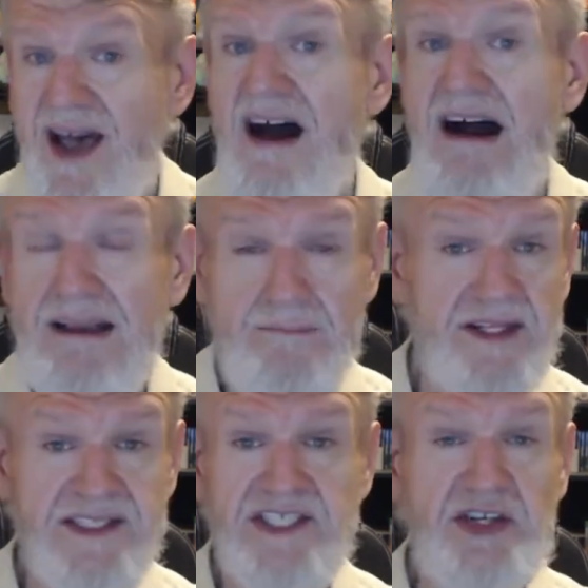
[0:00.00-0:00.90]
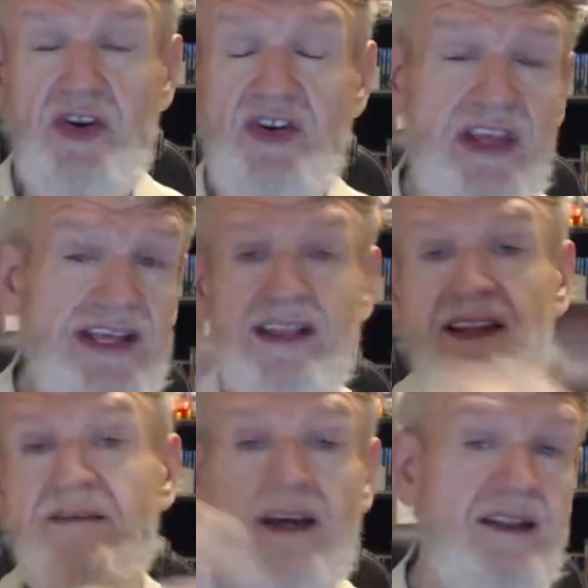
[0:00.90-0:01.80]
I have been skirting and
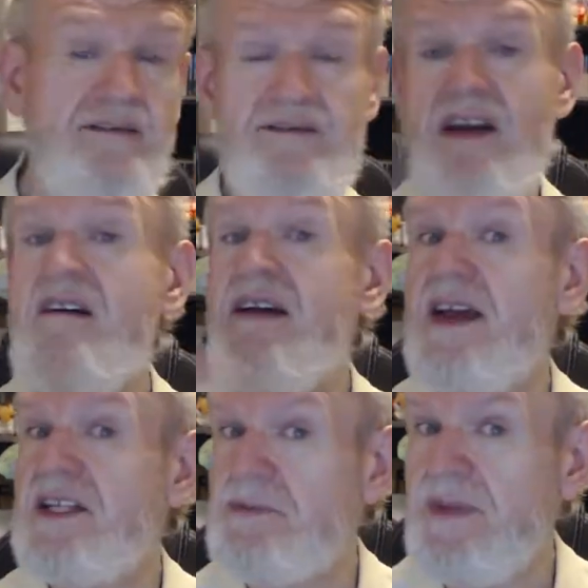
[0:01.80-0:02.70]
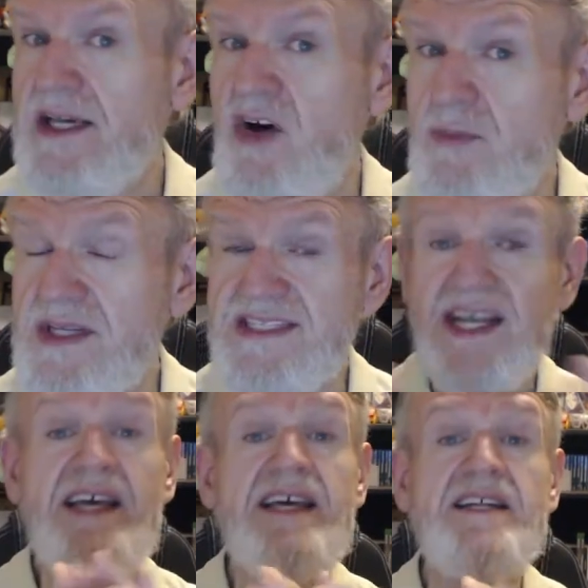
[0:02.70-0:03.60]
living on the very edge of being homeless.
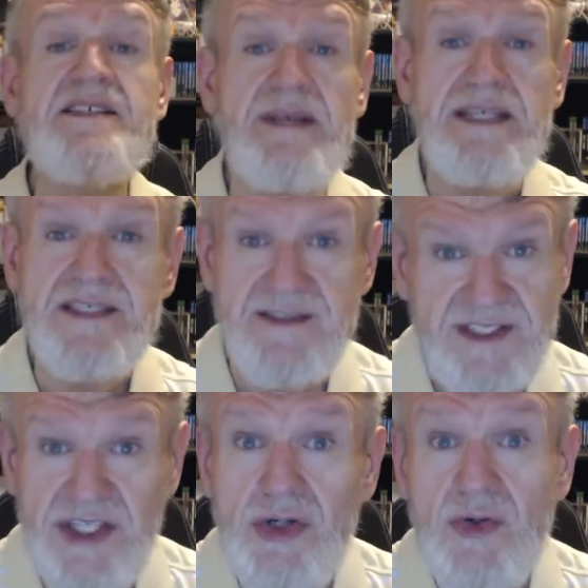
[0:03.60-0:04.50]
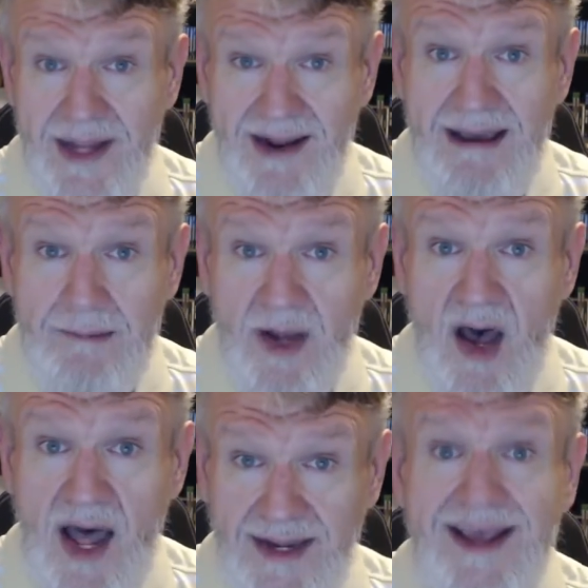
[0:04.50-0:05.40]
It is because of you that I am
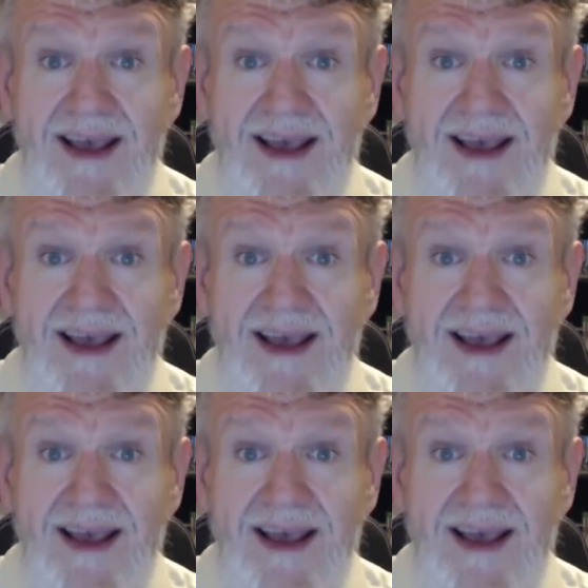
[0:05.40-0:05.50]
not.